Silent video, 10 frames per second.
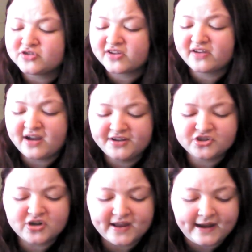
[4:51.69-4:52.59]
just to kind of
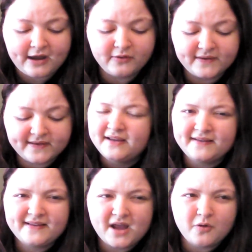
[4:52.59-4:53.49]
try it out
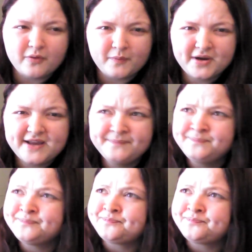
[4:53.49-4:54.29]
and see how it was working.